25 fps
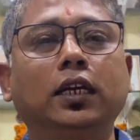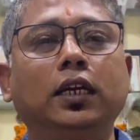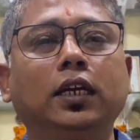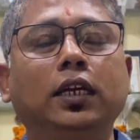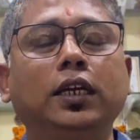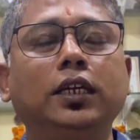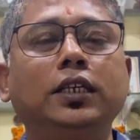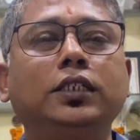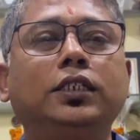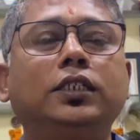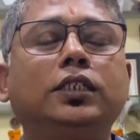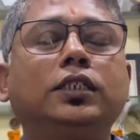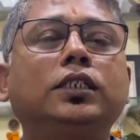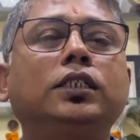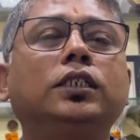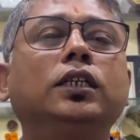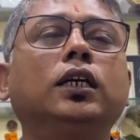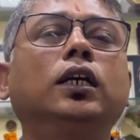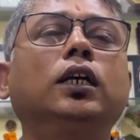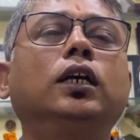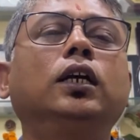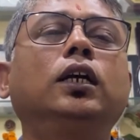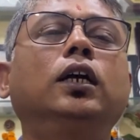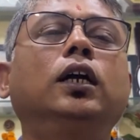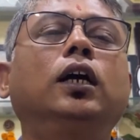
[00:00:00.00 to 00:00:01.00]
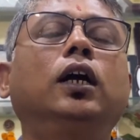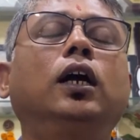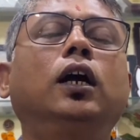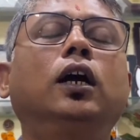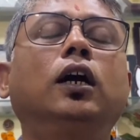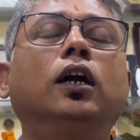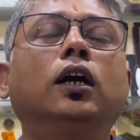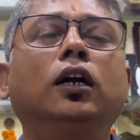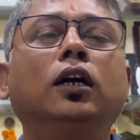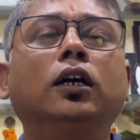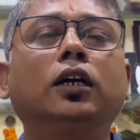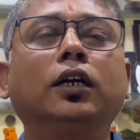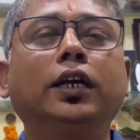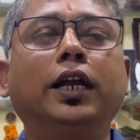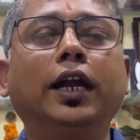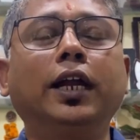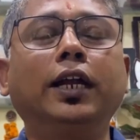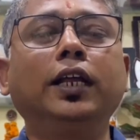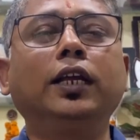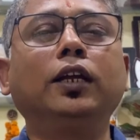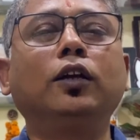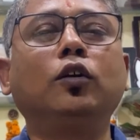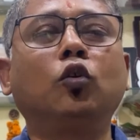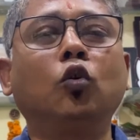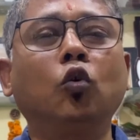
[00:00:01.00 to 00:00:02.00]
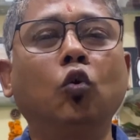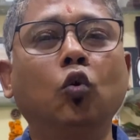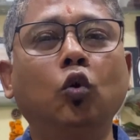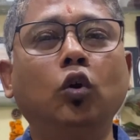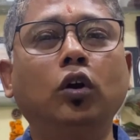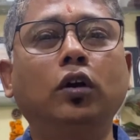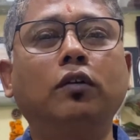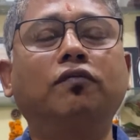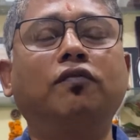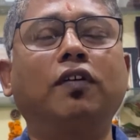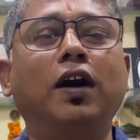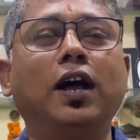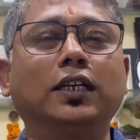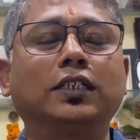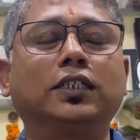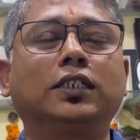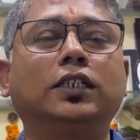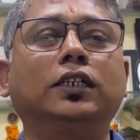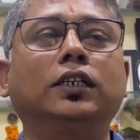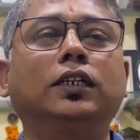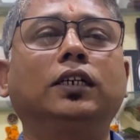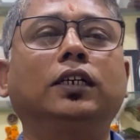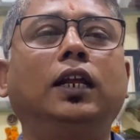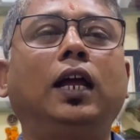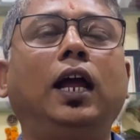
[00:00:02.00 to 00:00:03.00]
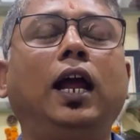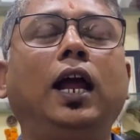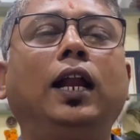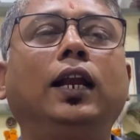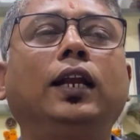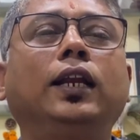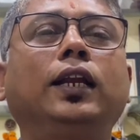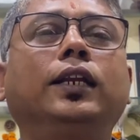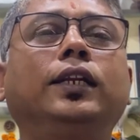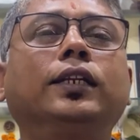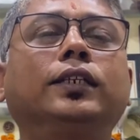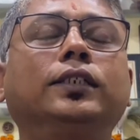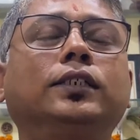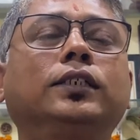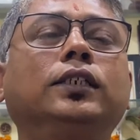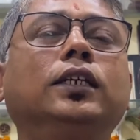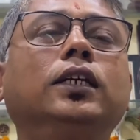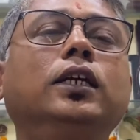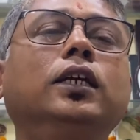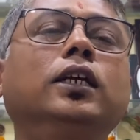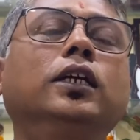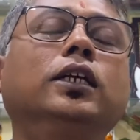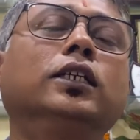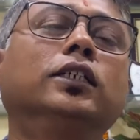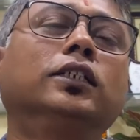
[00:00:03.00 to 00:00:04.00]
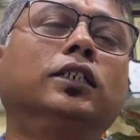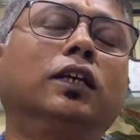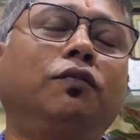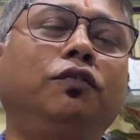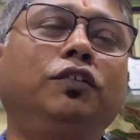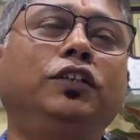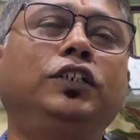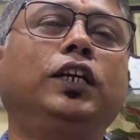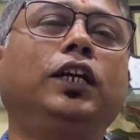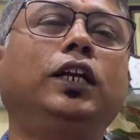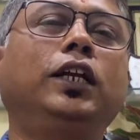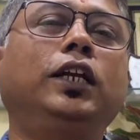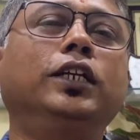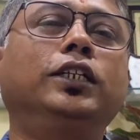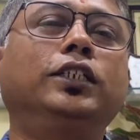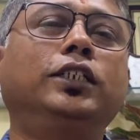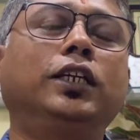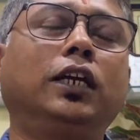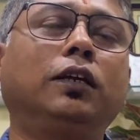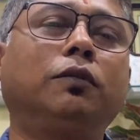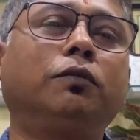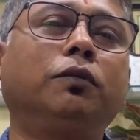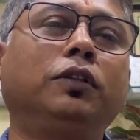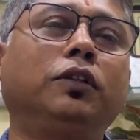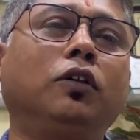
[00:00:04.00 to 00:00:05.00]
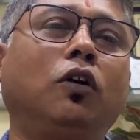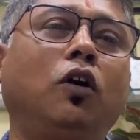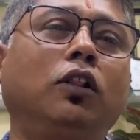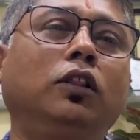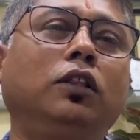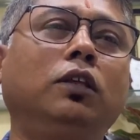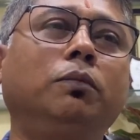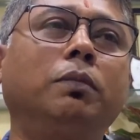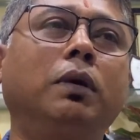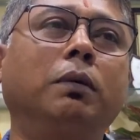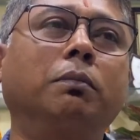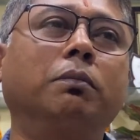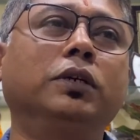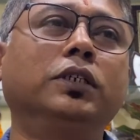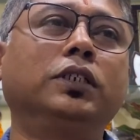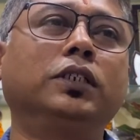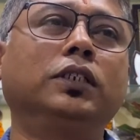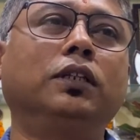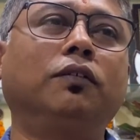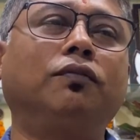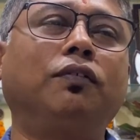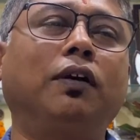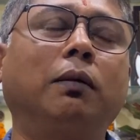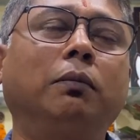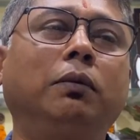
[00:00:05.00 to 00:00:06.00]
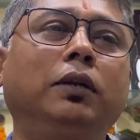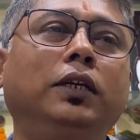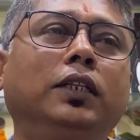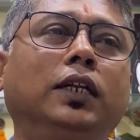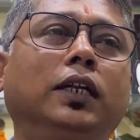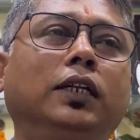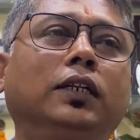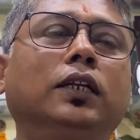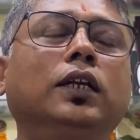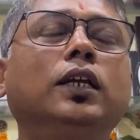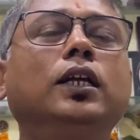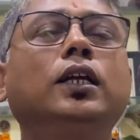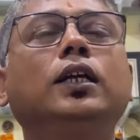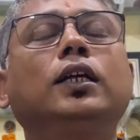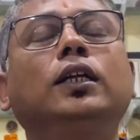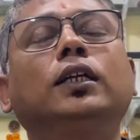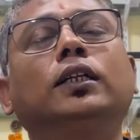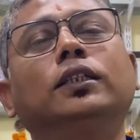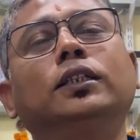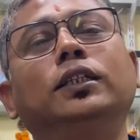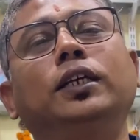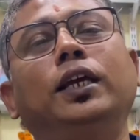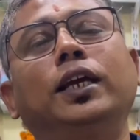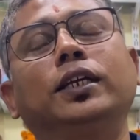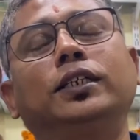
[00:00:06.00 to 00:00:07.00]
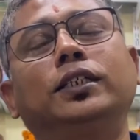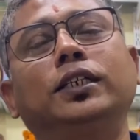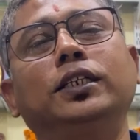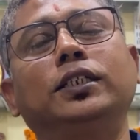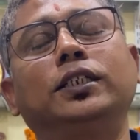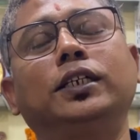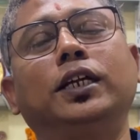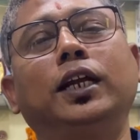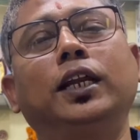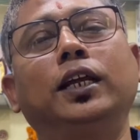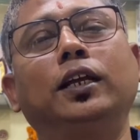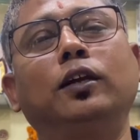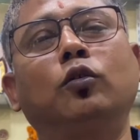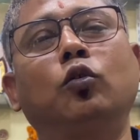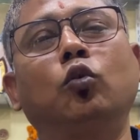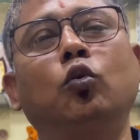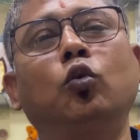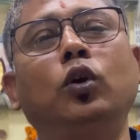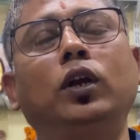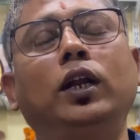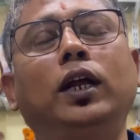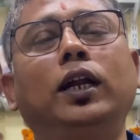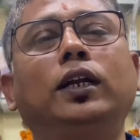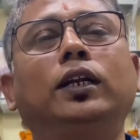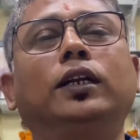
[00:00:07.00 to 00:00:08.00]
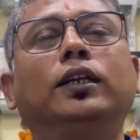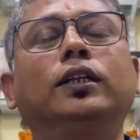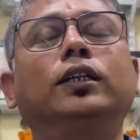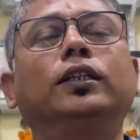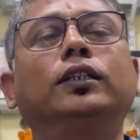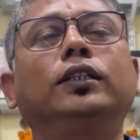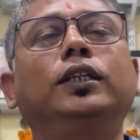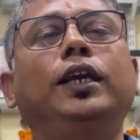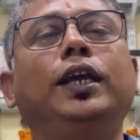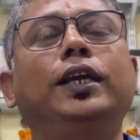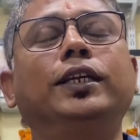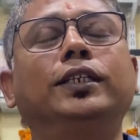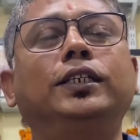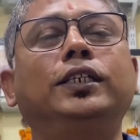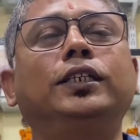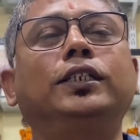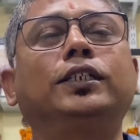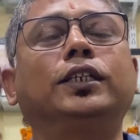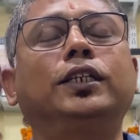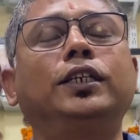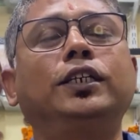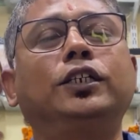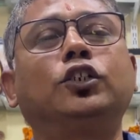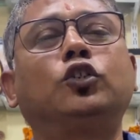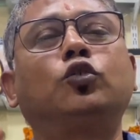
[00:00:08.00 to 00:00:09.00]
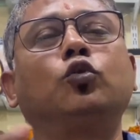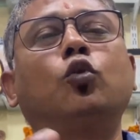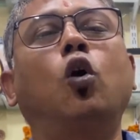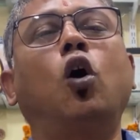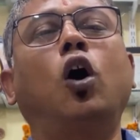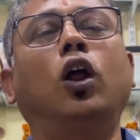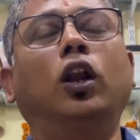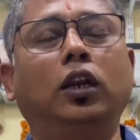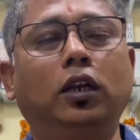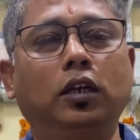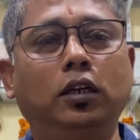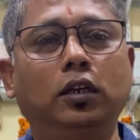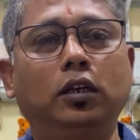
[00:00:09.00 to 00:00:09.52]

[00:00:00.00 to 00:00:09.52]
is getting cooled faster and it is sufficiently. Check with all the members in the family that the AC is getting cooled and the AC is reached to all.